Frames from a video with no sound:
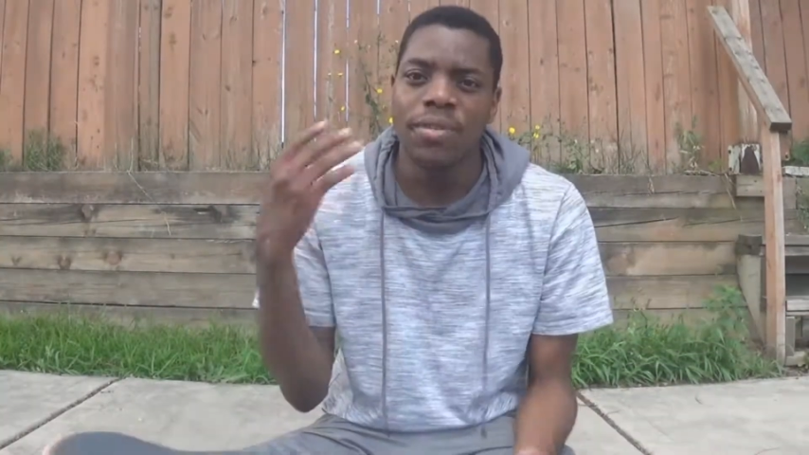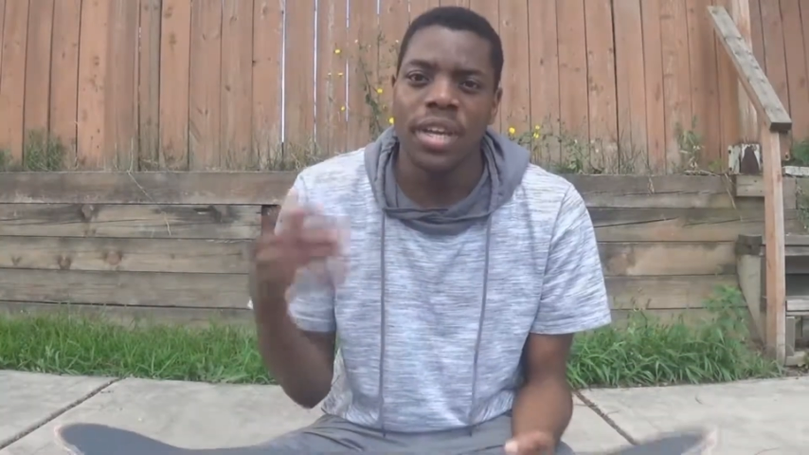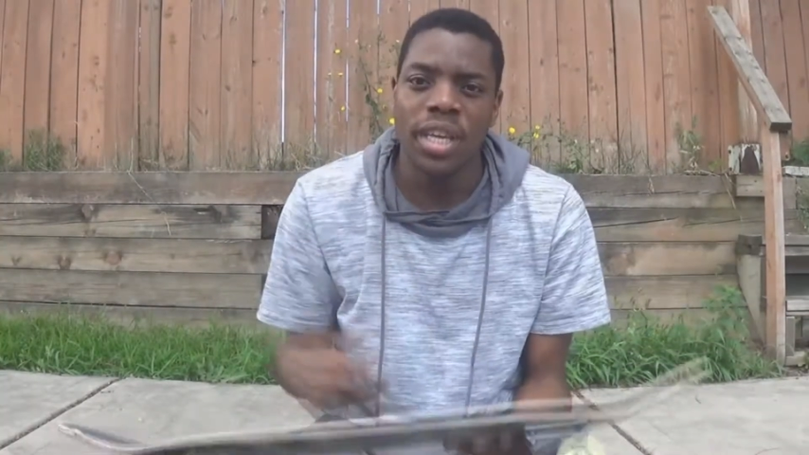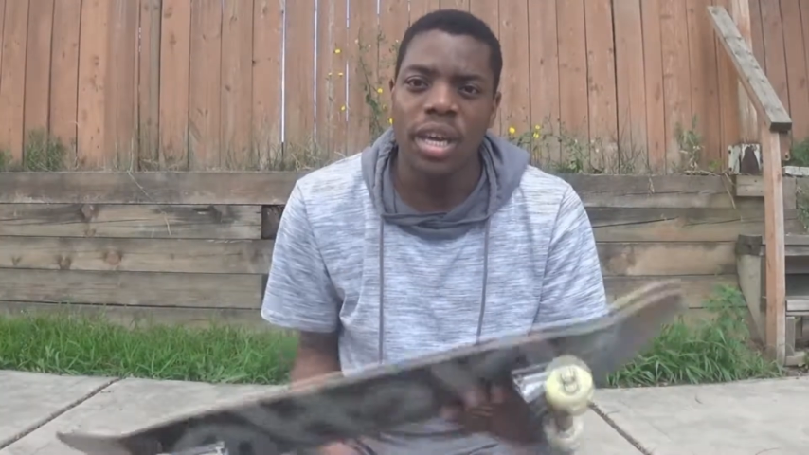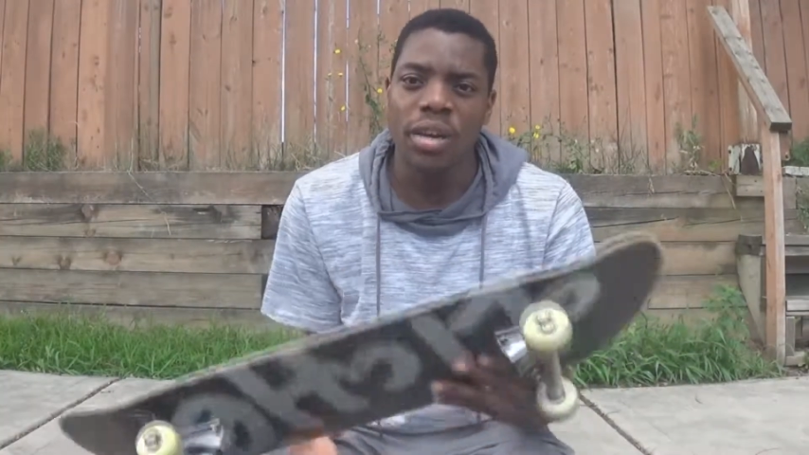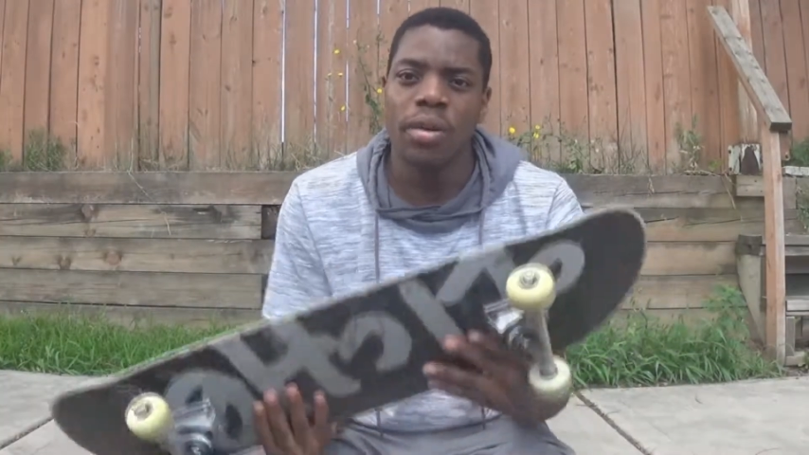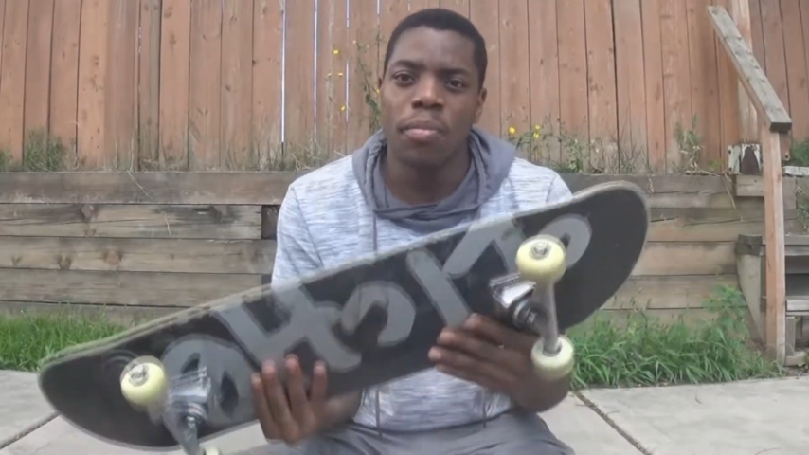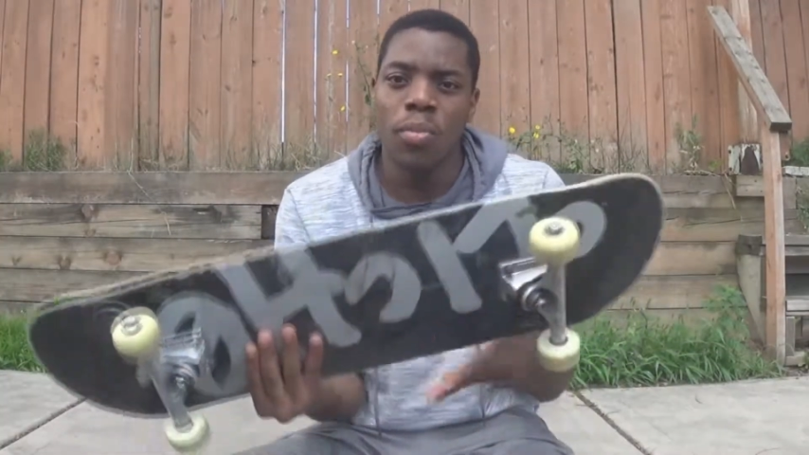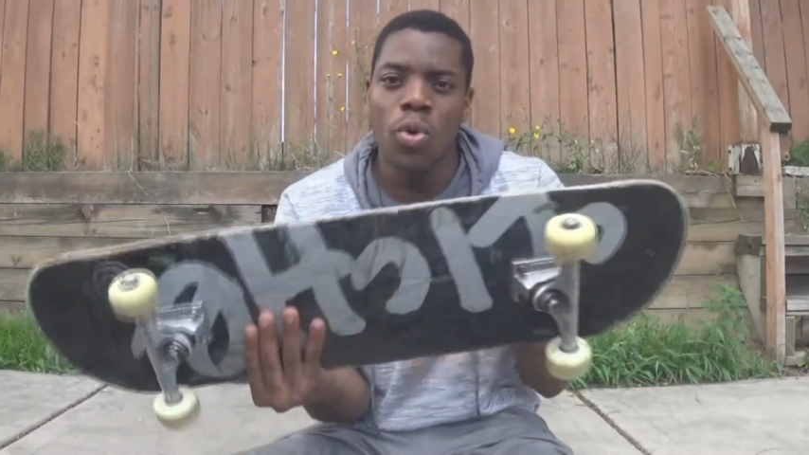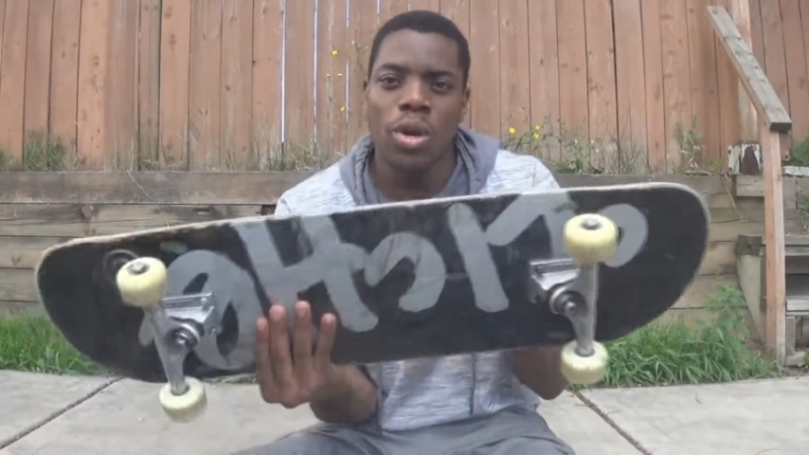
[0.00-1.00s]
flick it
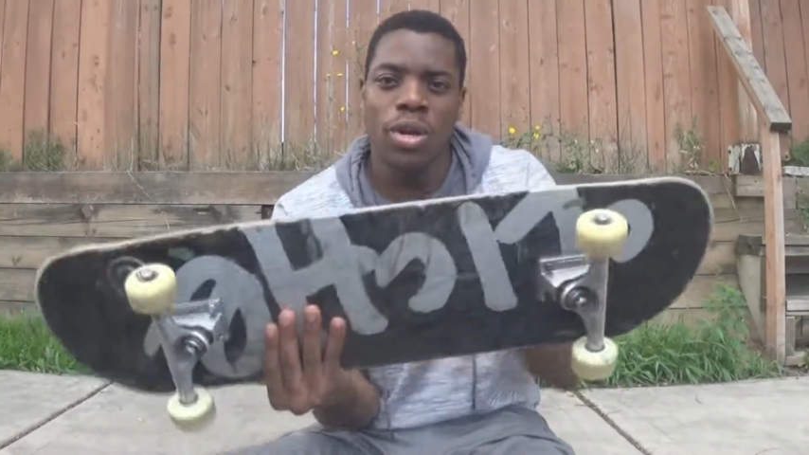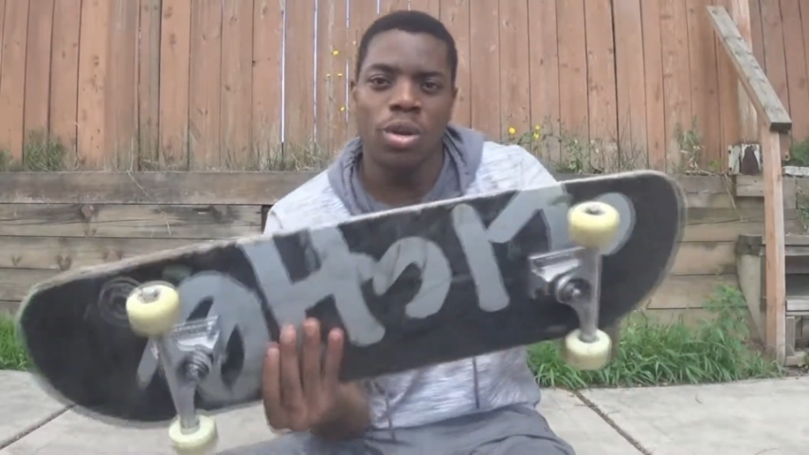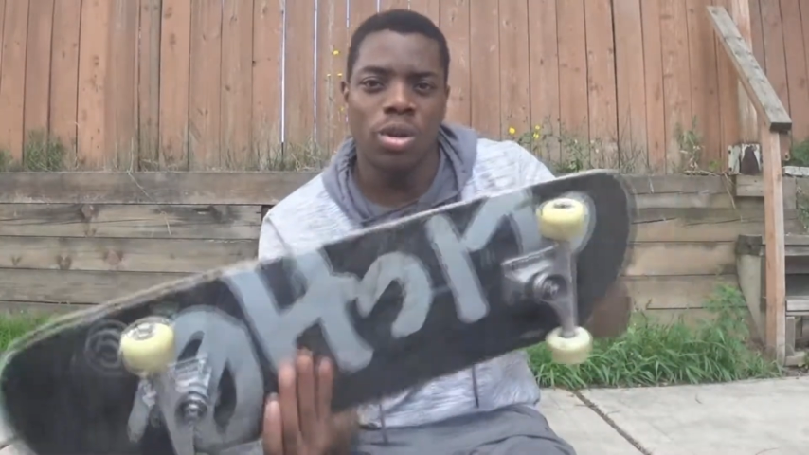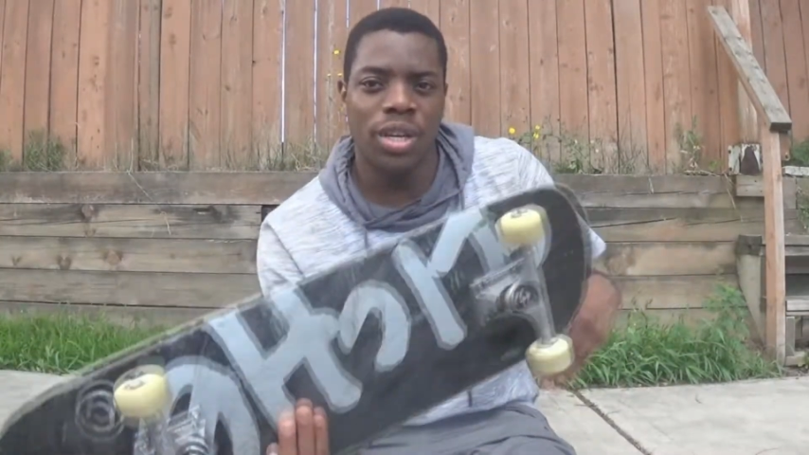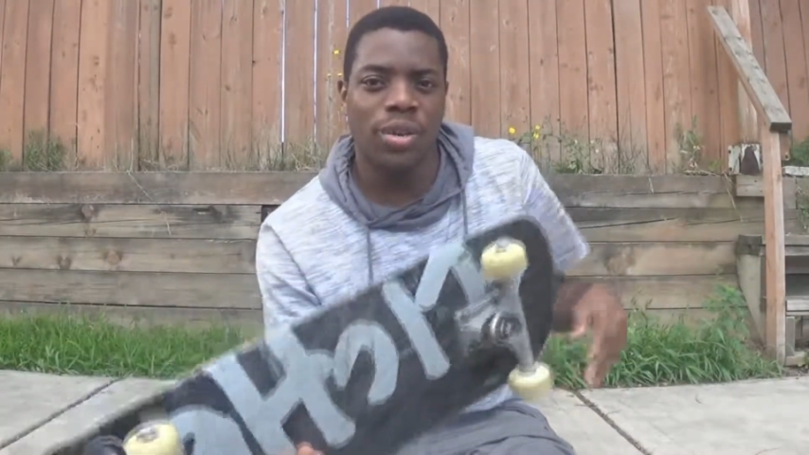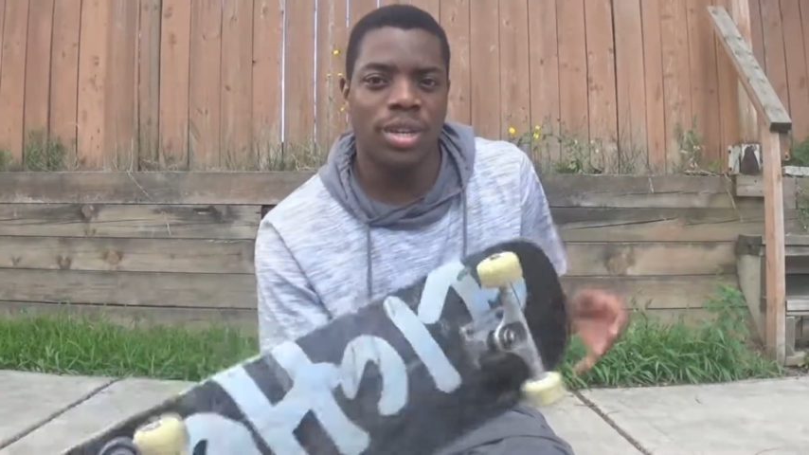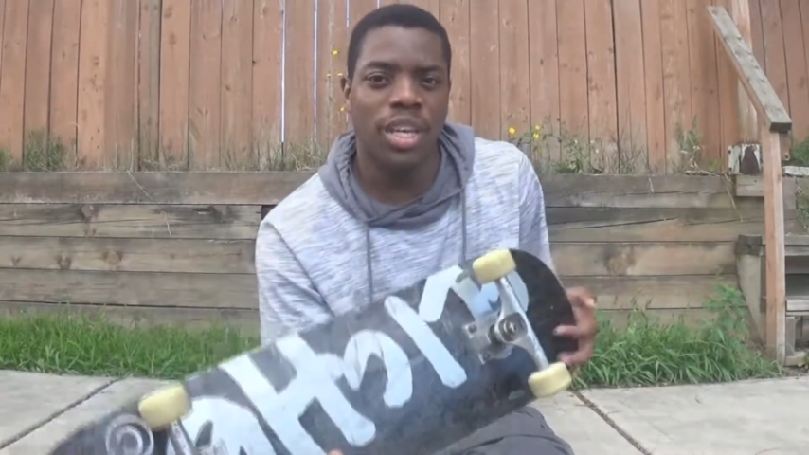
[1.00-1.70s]
more earlier